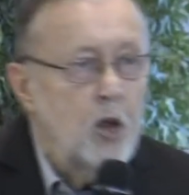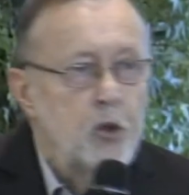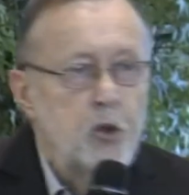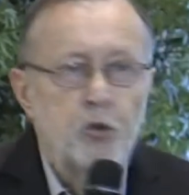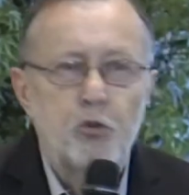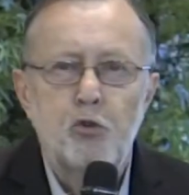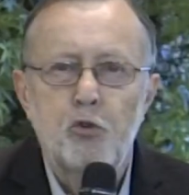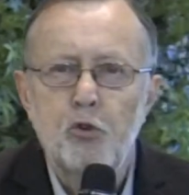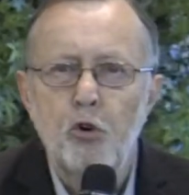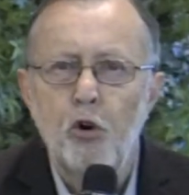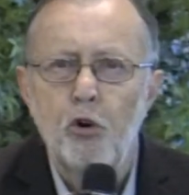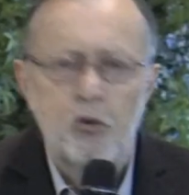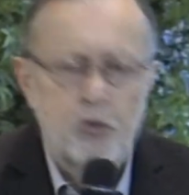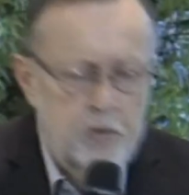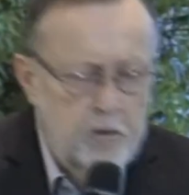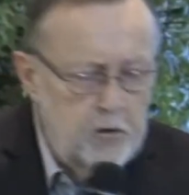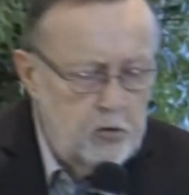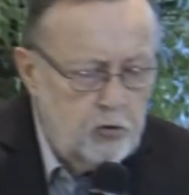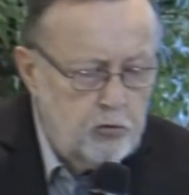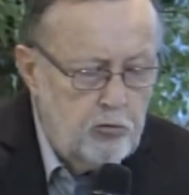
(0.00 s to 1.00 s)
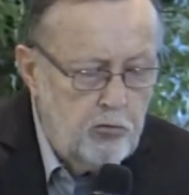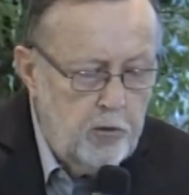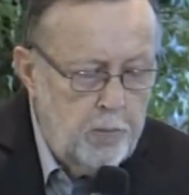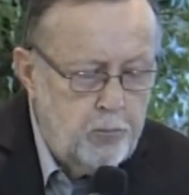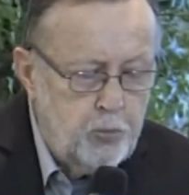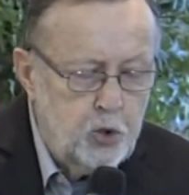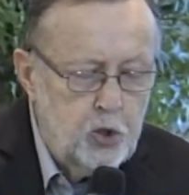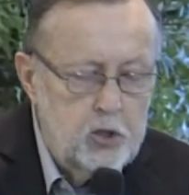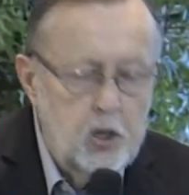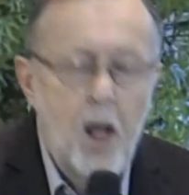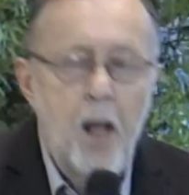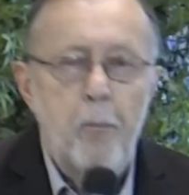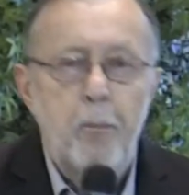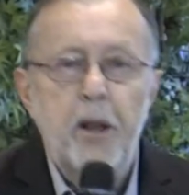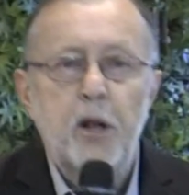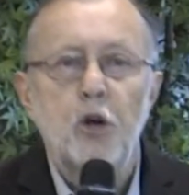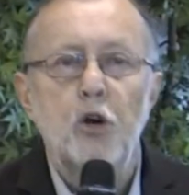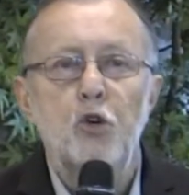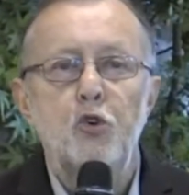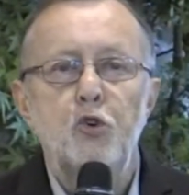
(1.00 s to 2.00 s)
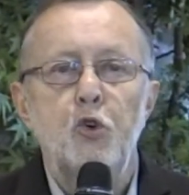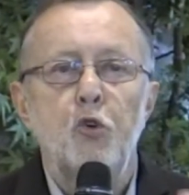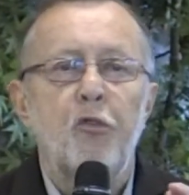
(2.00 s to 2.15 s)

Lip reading: you search the scriptures because